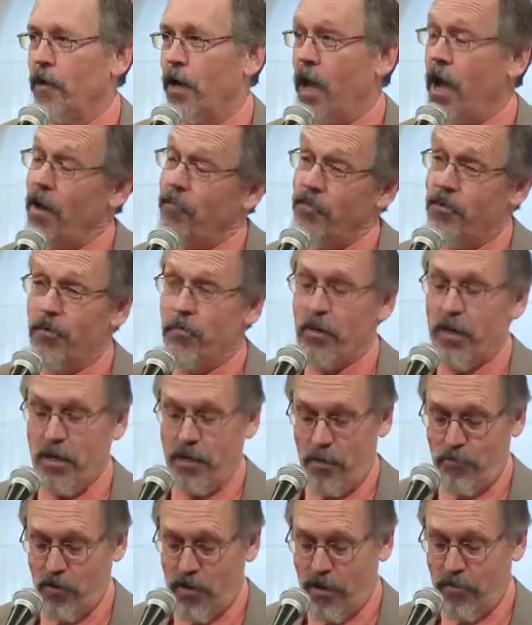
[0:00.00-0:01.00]
I have to admit,
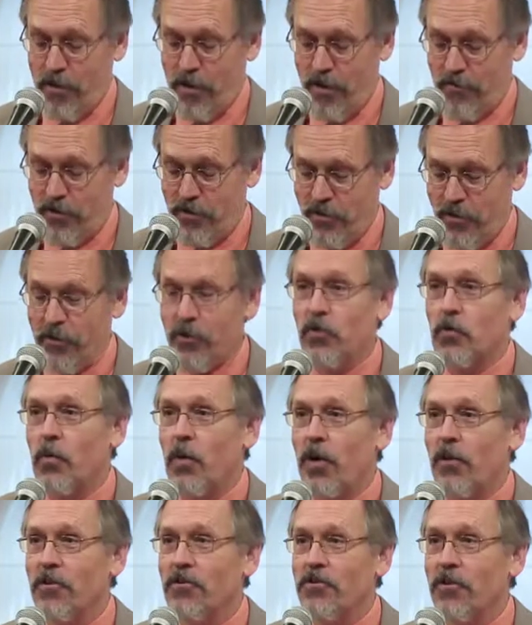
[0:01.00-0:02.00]
I probably haven't done as
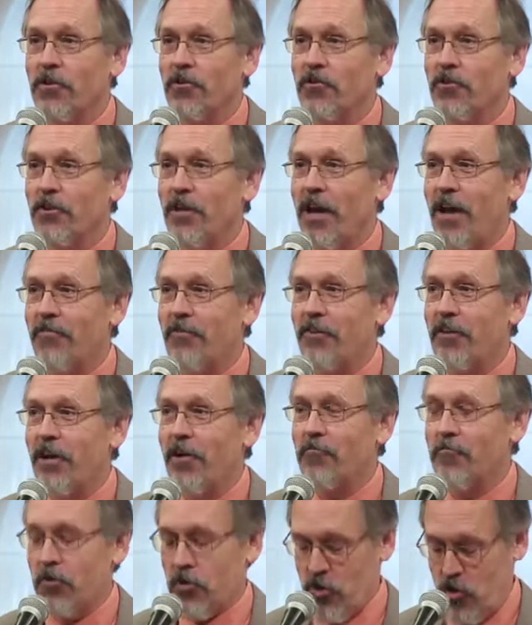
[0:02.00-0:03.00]
well as I should have in
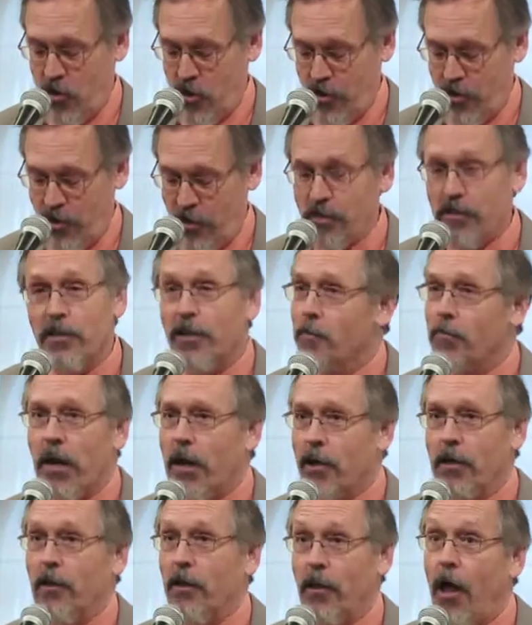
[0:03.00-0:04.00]
that regard. I think
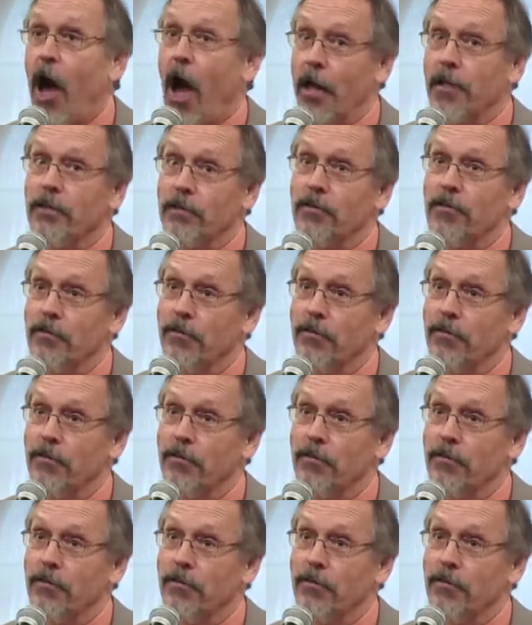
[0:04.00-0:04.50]
about it a lot.